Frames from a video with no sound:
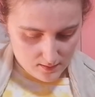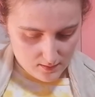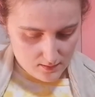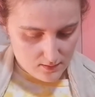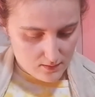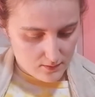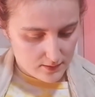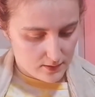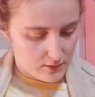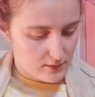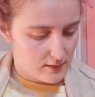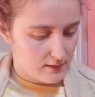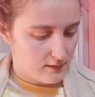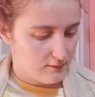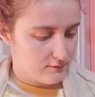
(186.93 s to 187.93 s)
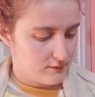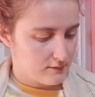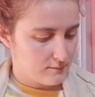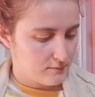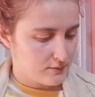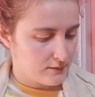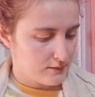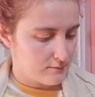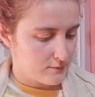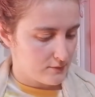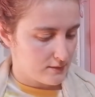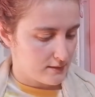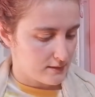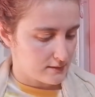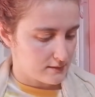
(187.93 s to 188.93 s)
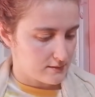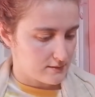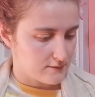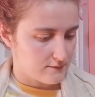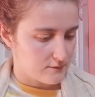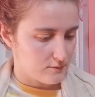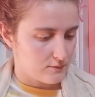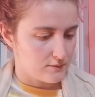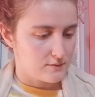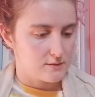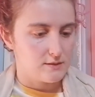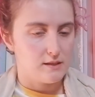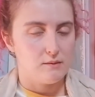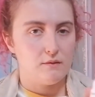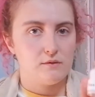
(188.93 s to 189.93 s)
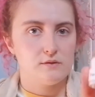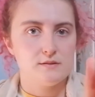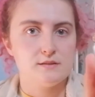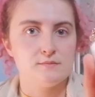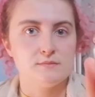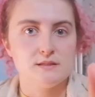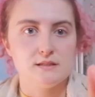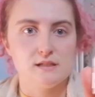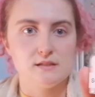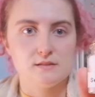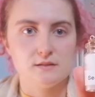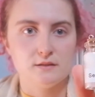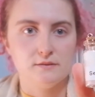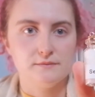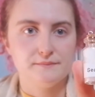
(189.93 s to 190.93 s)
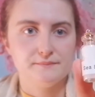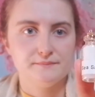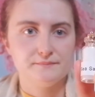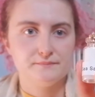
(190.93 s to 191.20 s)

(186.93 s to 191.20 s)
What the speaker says: Oh, and you can even put them on a necklace if you want. So yeah, we've got some sea salt.